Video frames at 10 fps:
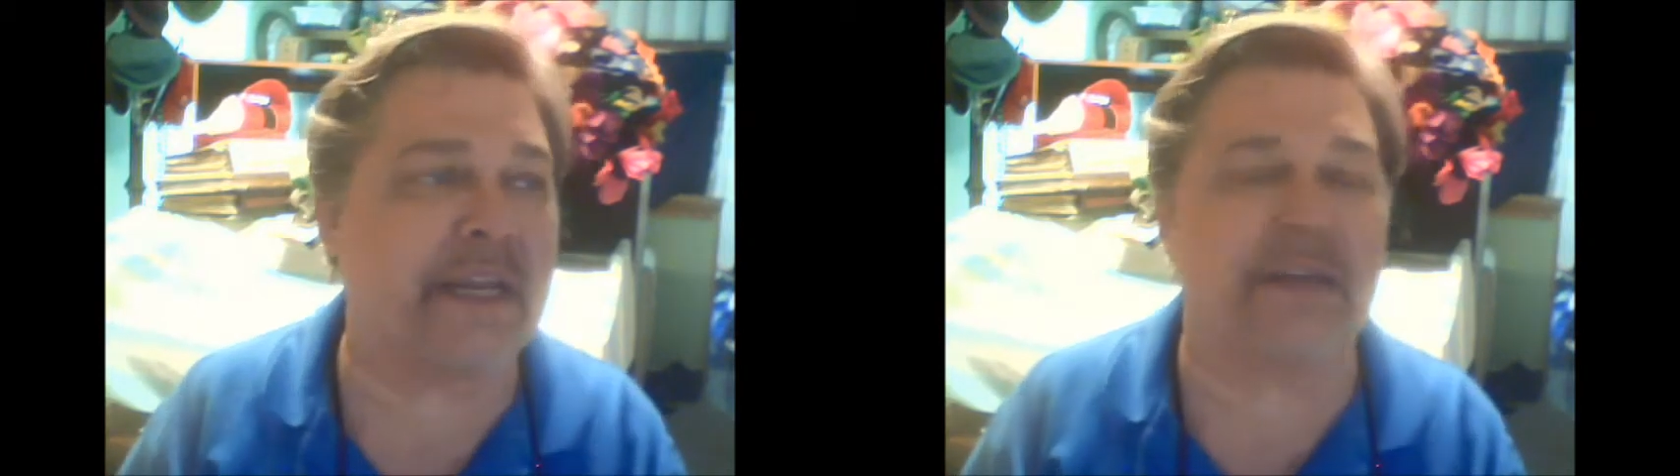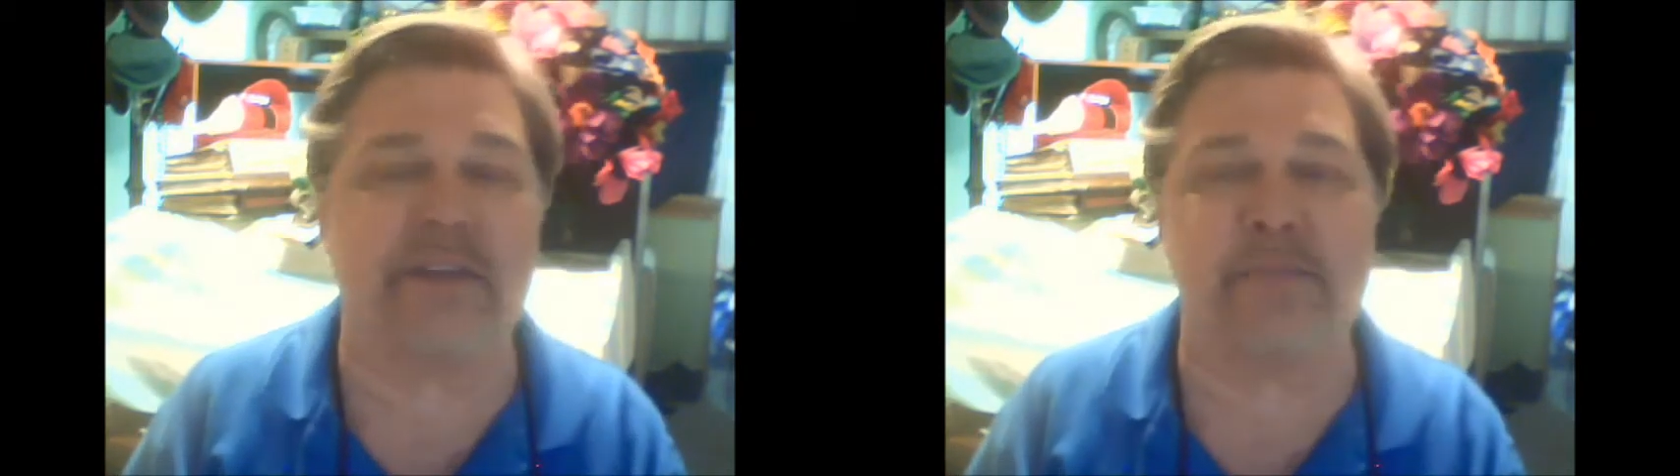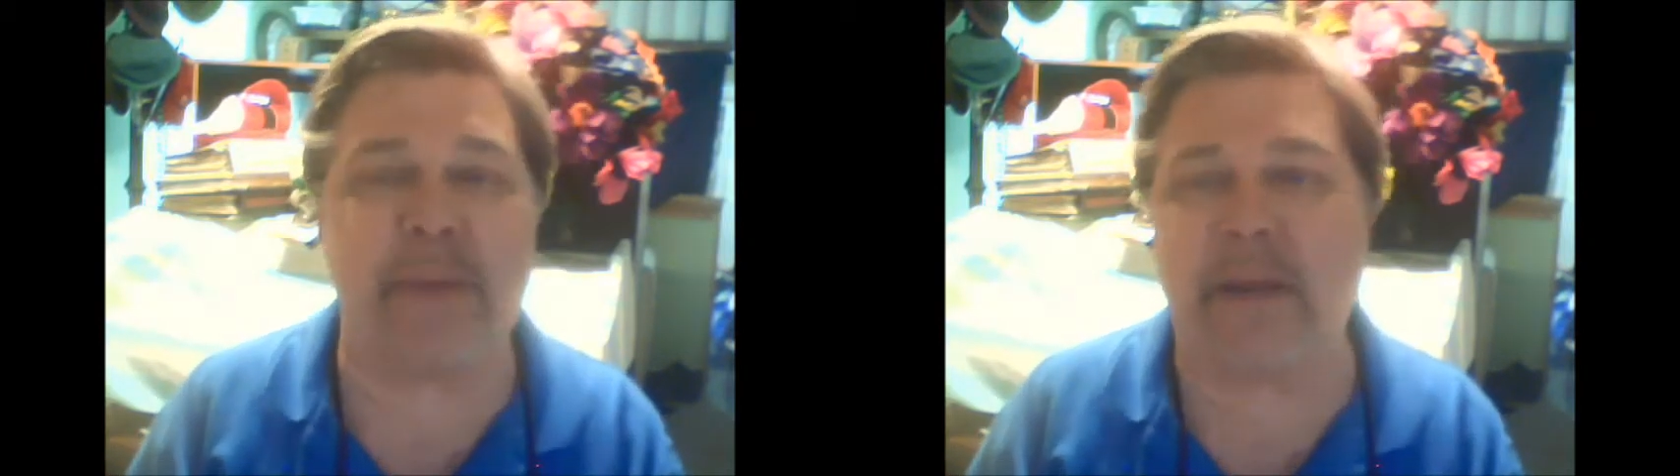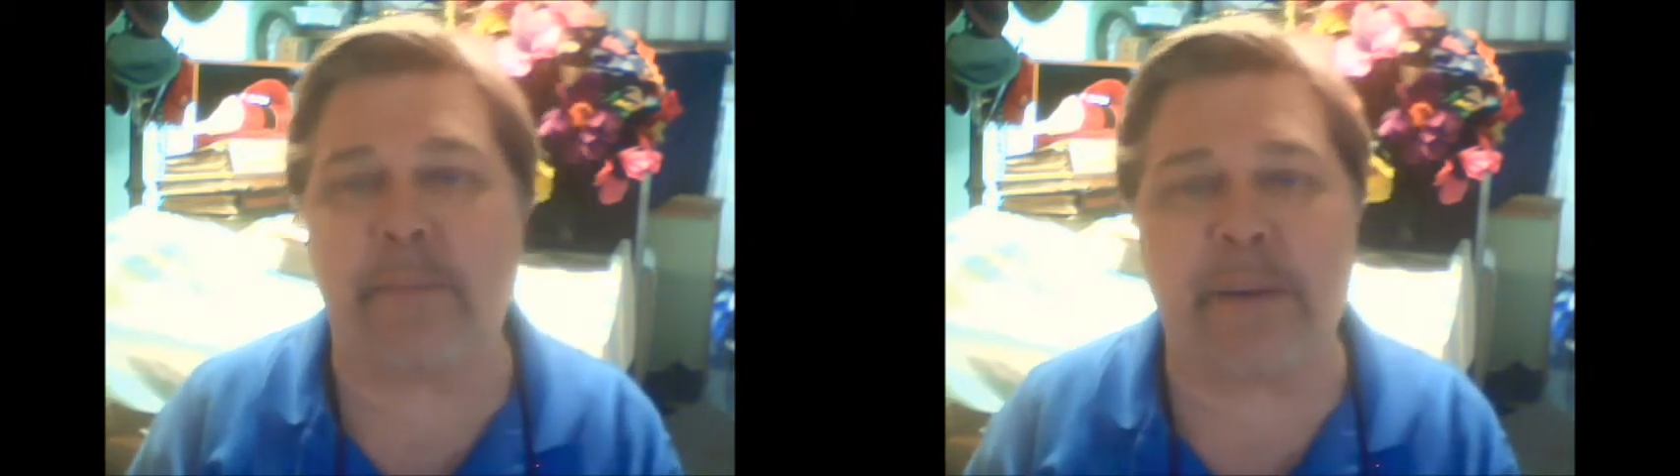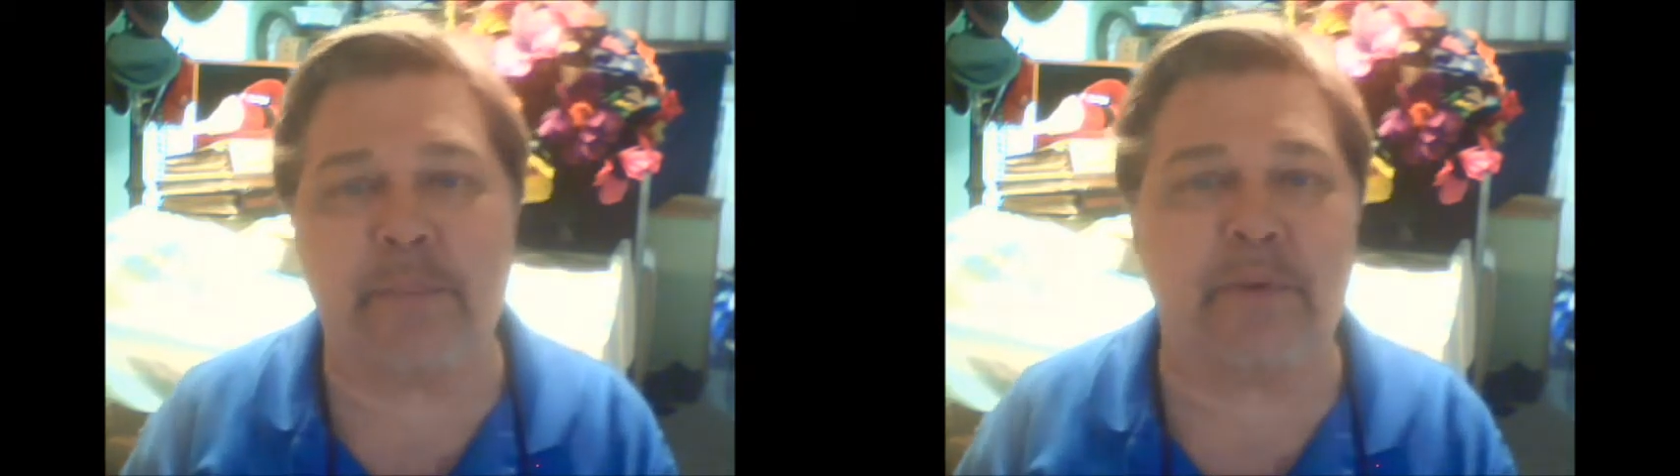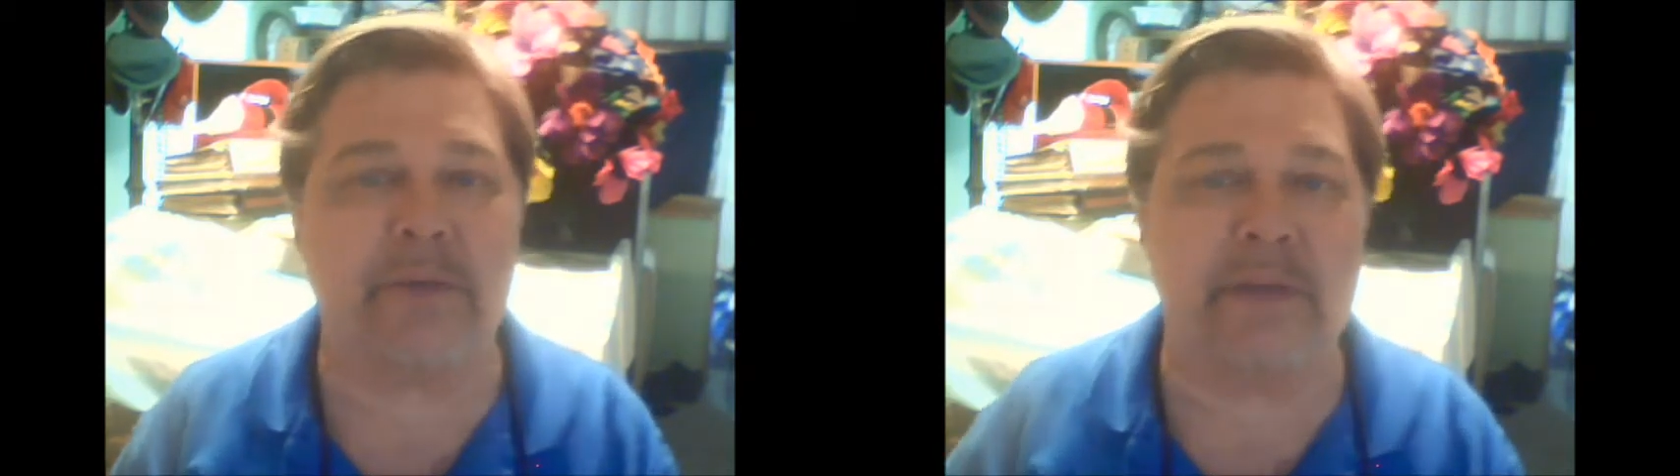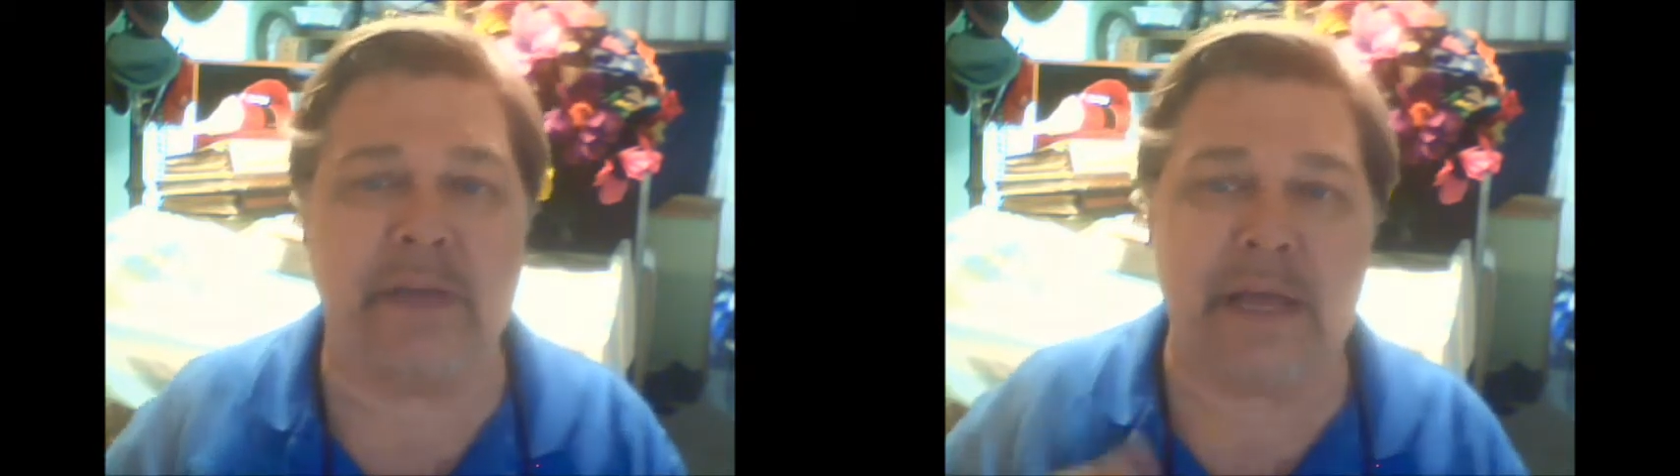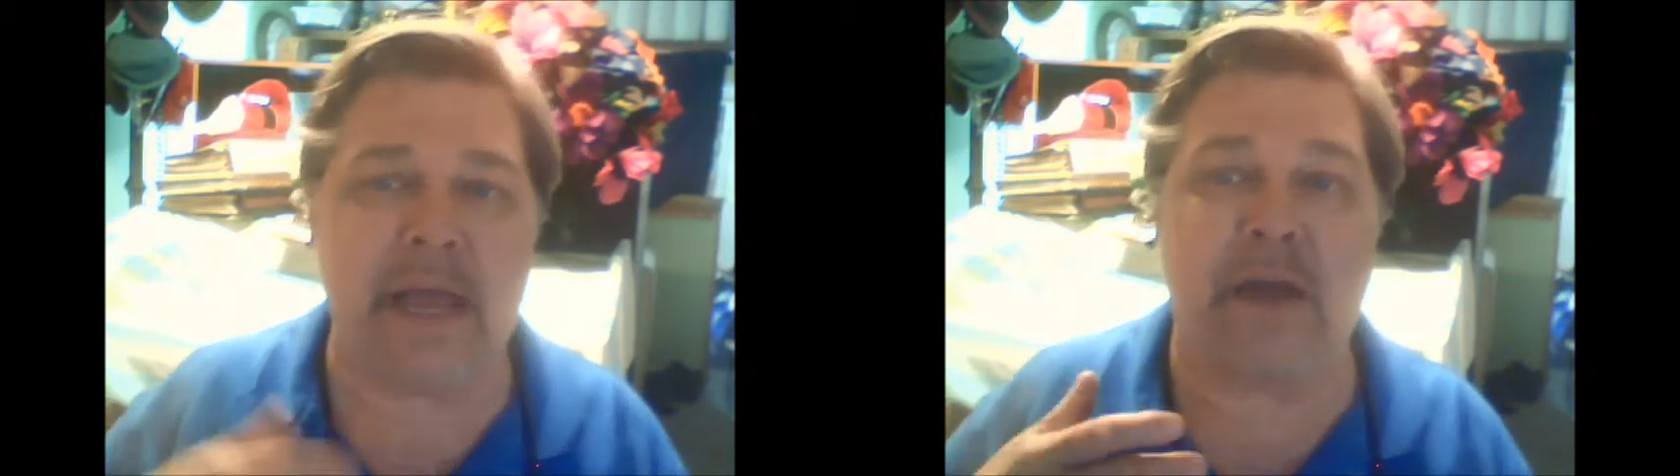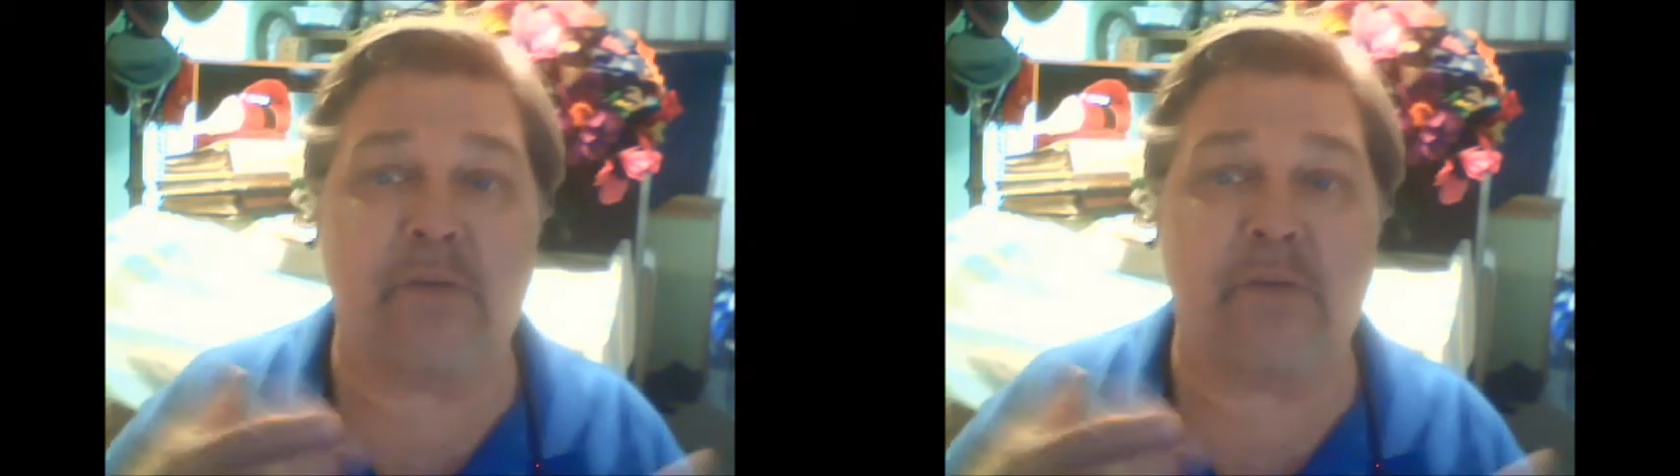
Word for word: There's many people. With, uh,